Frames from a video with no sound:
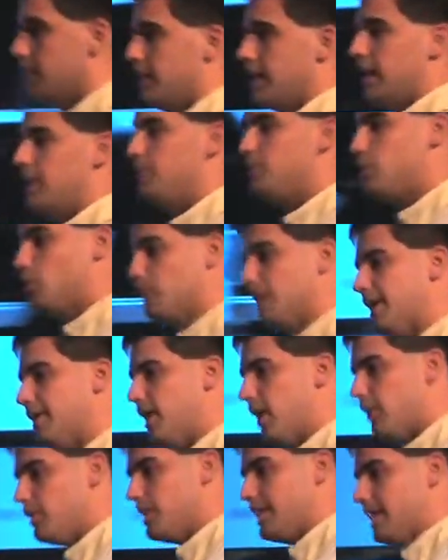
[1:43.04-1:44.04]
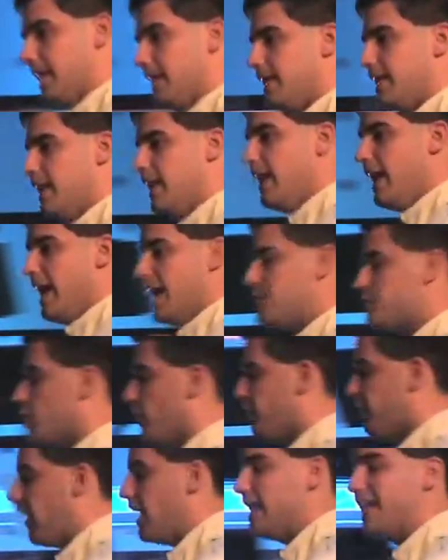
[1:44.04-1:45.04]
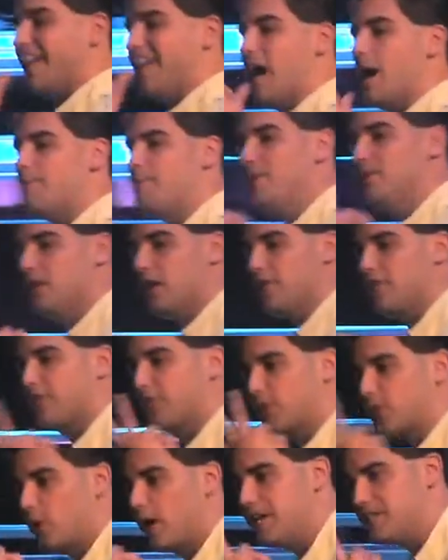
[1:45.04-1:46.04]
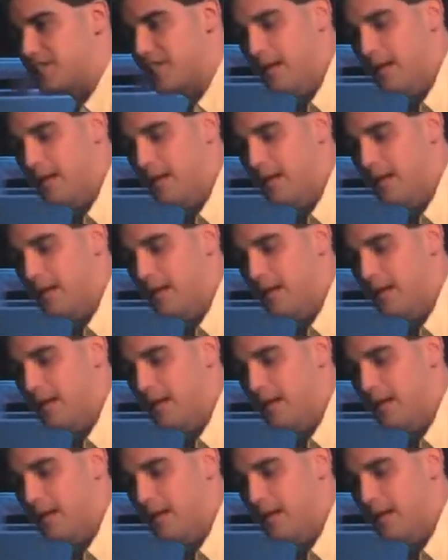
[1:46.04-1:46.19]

And we'd go lay down again. And so finally it happened thrice.